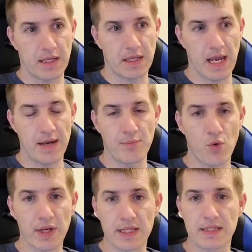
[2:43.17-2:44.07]
gain
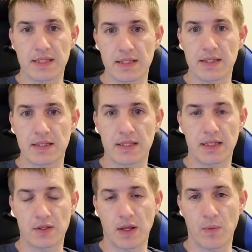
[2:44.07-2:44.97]
more consistency
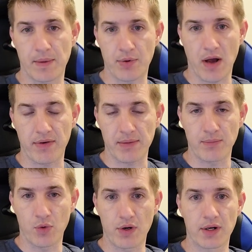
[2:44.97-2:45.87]
so that way I'm profiting
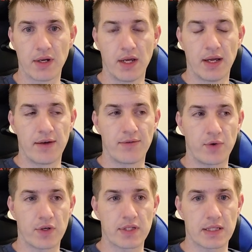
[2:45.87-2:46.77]
more
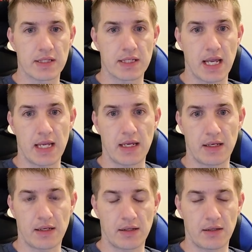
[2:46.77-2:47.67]
versus
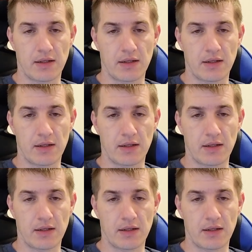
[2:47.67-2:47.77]
taking